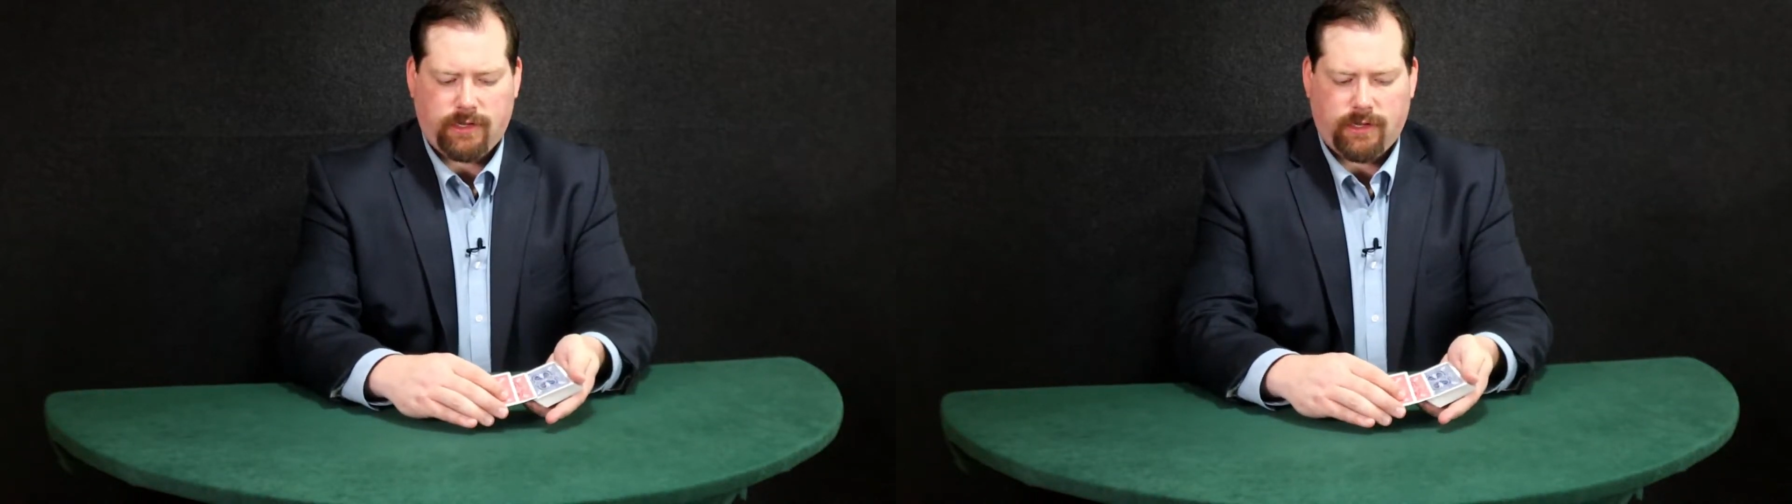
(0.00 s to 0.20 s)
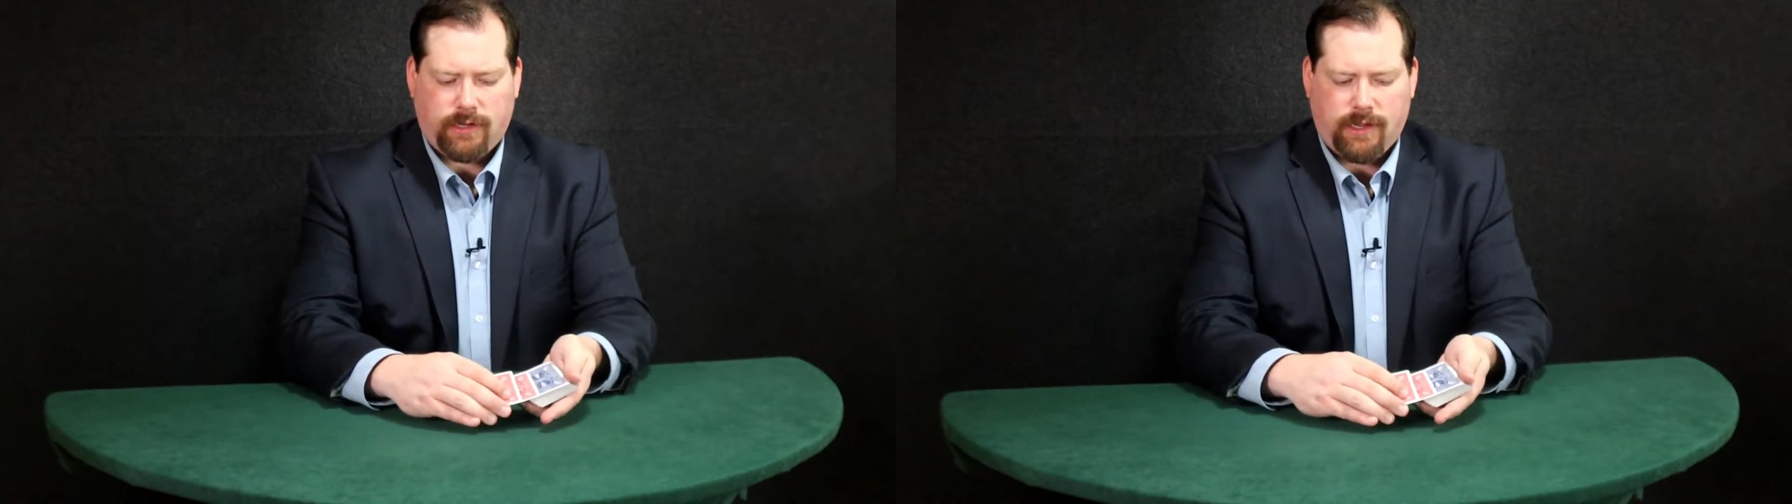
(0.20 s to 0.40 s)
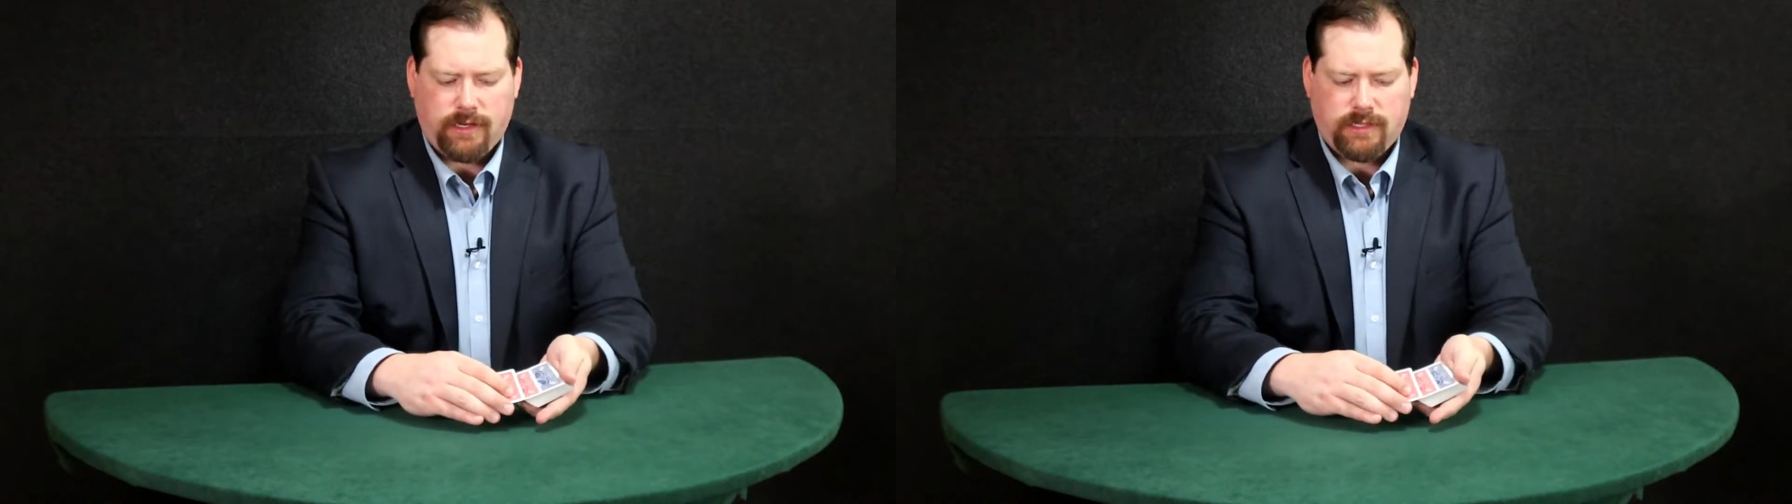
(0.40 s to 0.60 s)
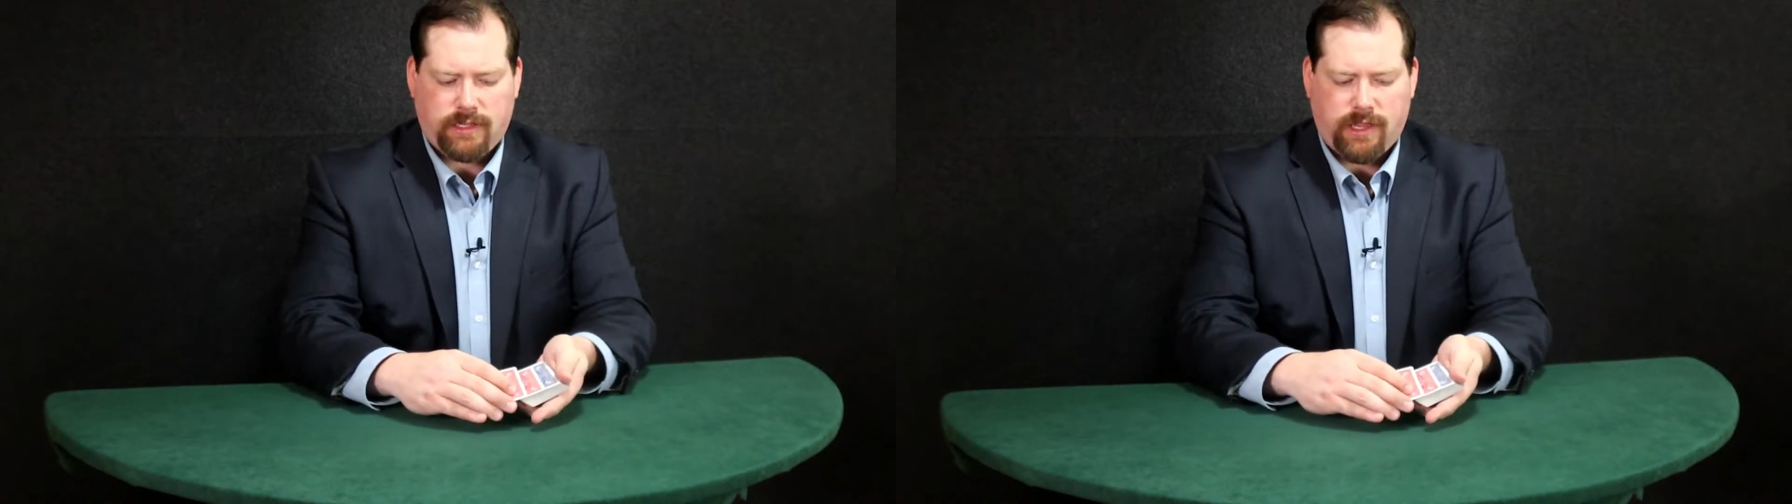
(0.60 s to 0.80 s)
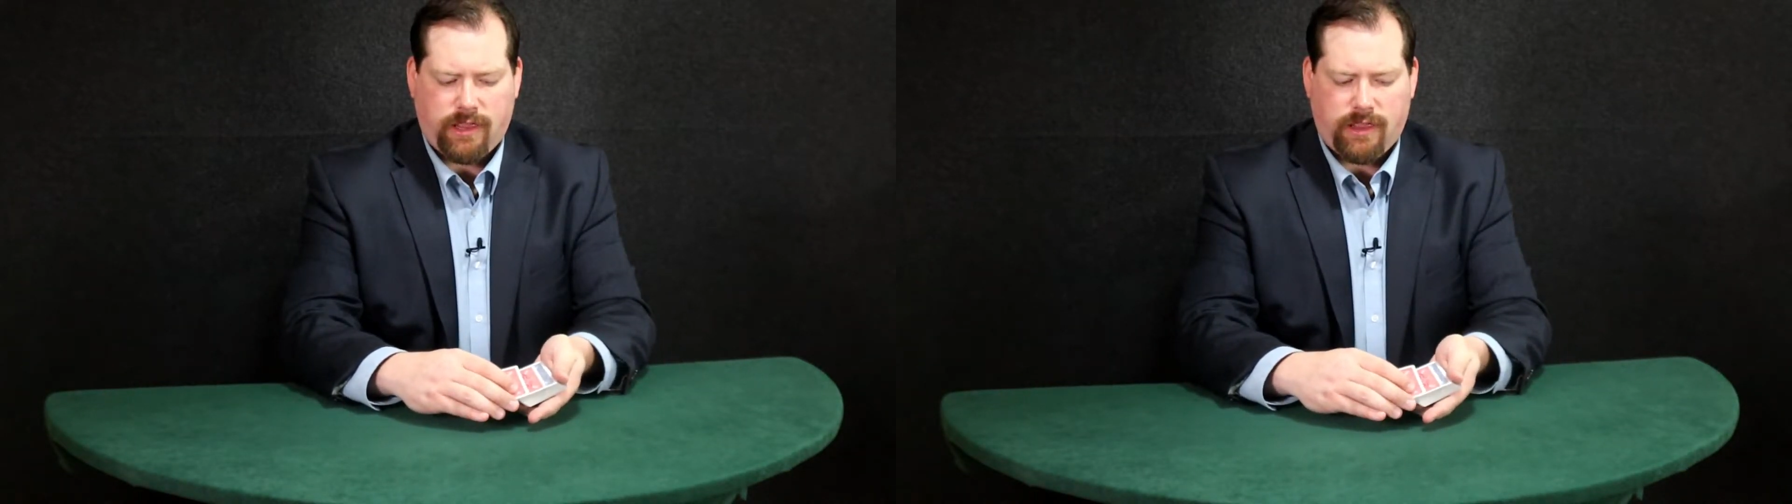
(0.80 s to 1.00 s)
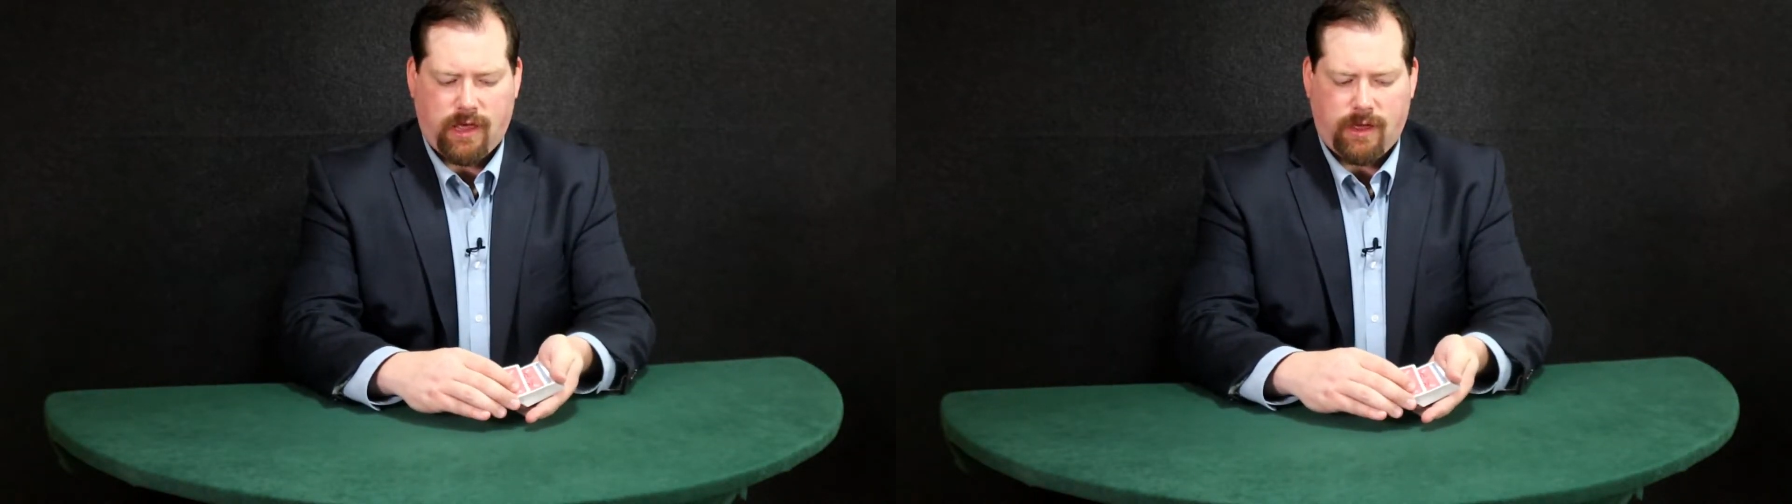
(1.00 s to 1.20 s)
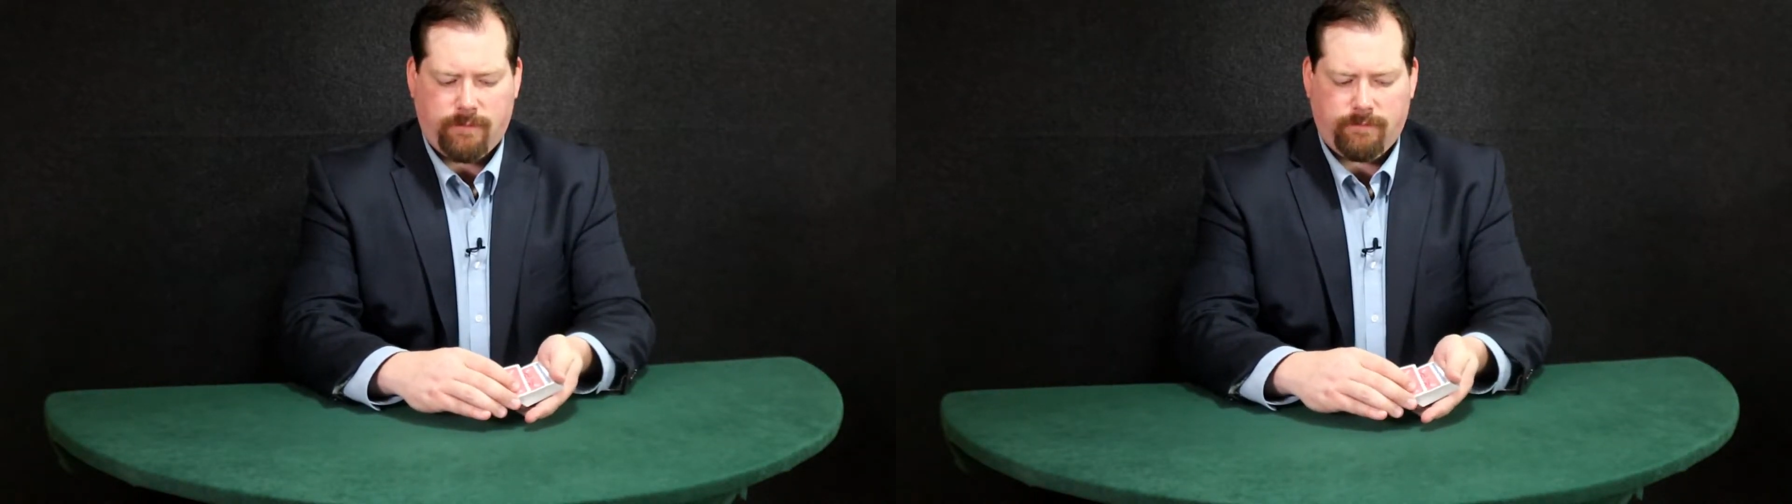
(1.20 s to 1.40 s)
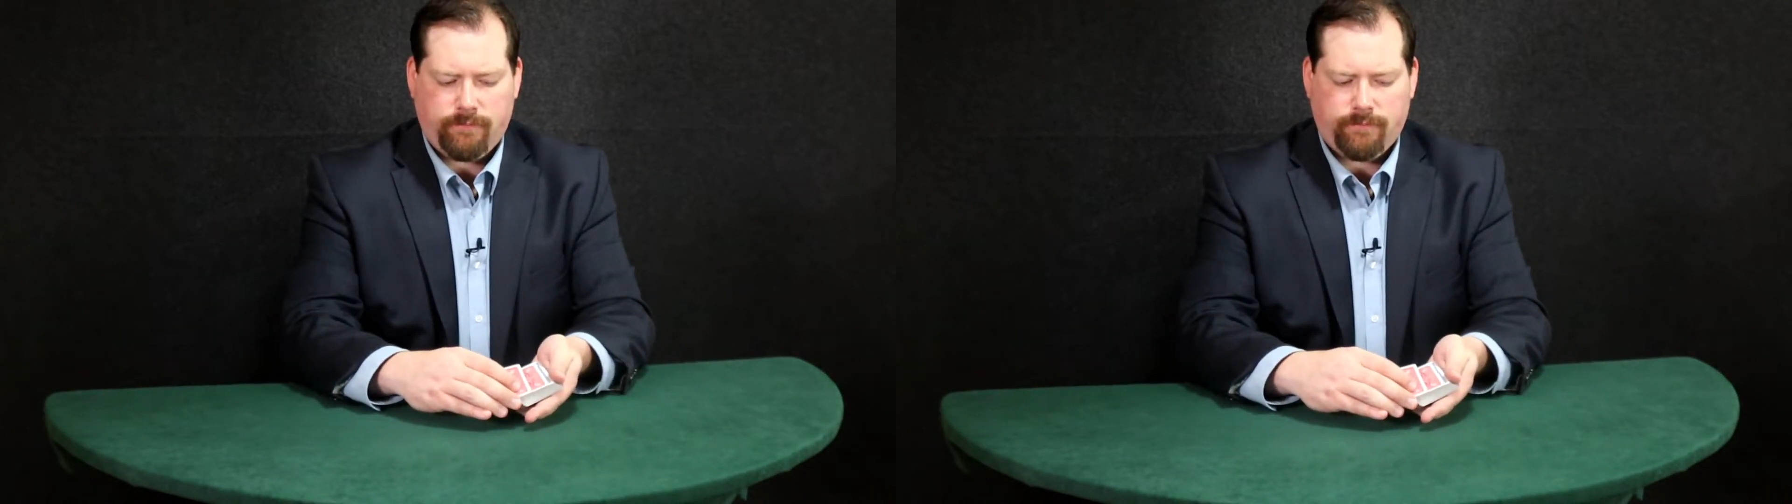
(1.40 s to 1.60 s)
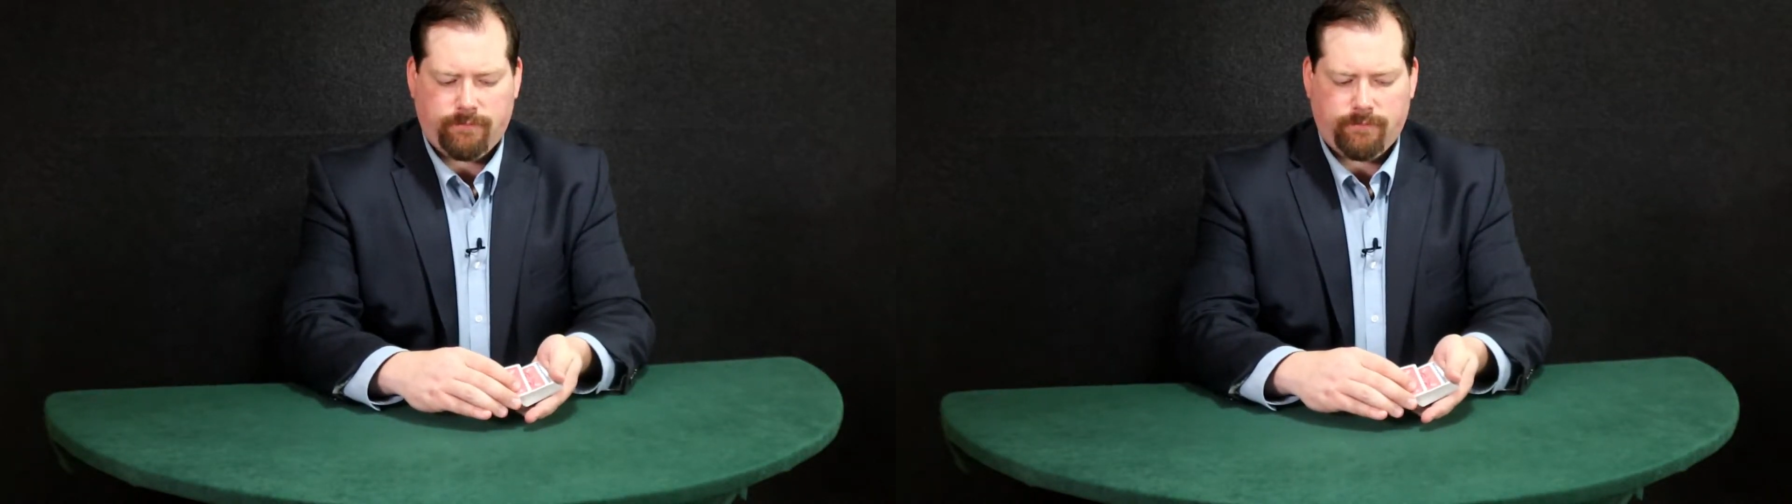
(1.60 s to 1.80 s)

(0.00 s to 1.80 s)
against the thumb,